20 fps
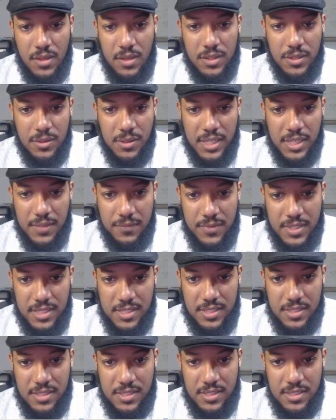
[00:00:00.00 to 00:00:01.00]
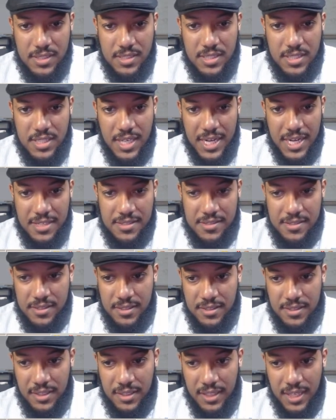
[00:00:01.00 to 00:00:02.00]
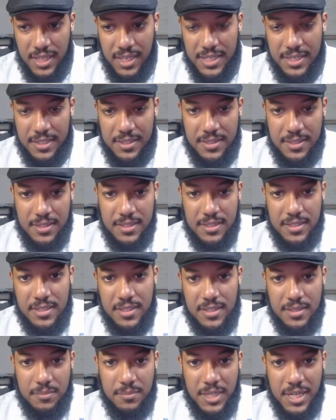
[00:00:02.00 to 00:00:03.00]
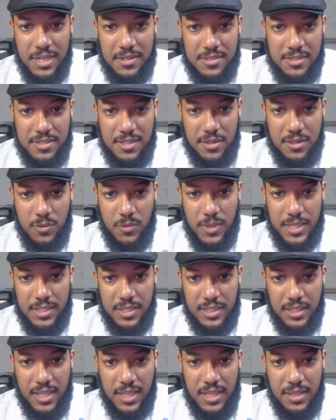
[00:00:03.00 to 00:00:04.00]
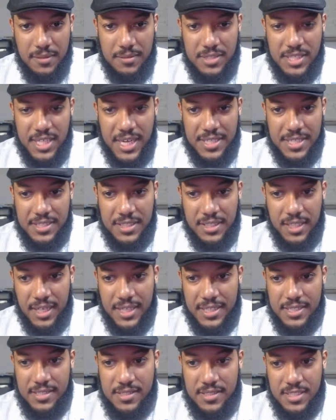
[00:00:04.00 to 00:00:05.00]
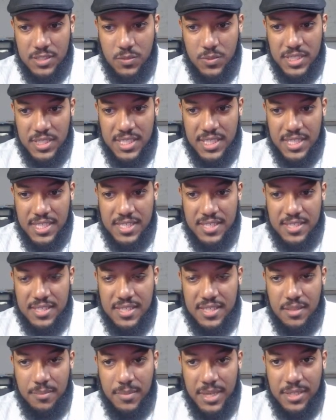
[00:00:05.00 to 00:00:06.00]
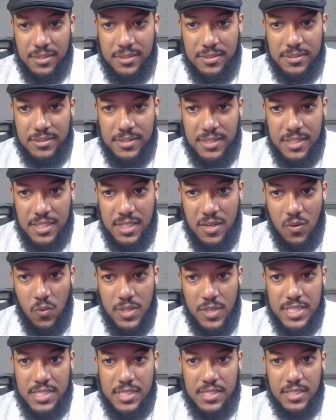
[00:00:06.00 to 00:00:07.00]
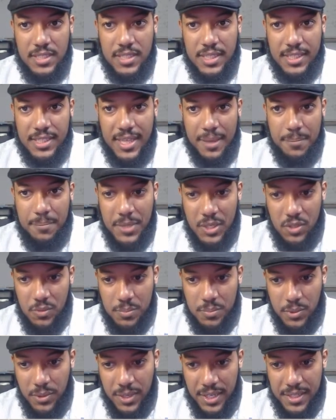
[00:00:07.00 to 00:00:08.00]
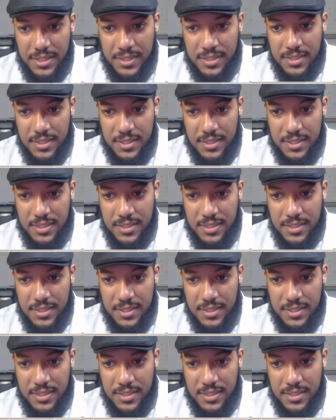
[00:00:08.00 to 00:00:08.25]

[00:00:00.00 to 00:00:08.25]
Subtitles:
You can even change the line. But here's another way to change a line. Since we see this is in the middle, we just click that middle point